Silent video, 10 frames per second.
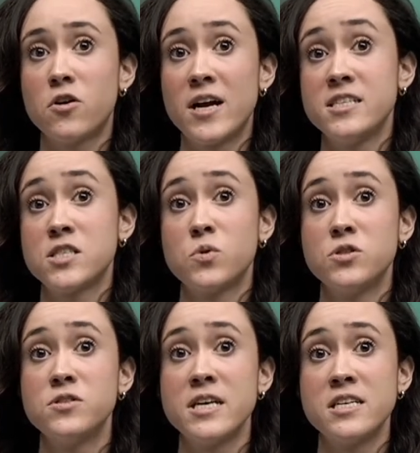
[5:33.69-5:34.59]
or I just want
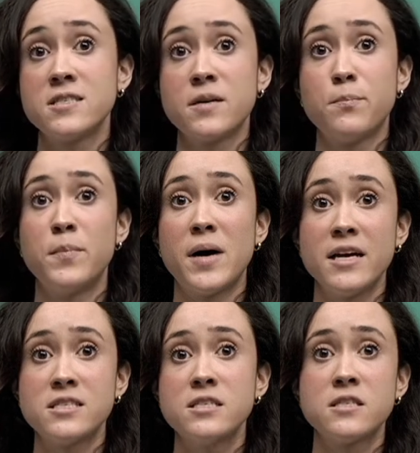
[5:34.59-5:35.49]
to test my
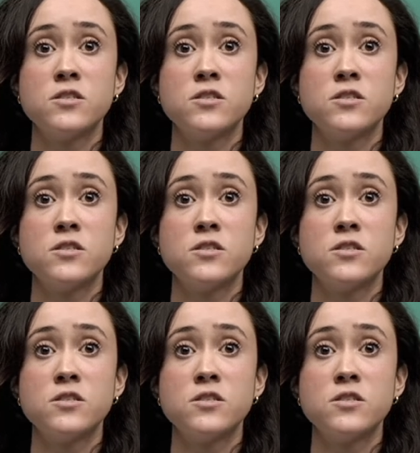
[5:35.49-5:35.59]
existing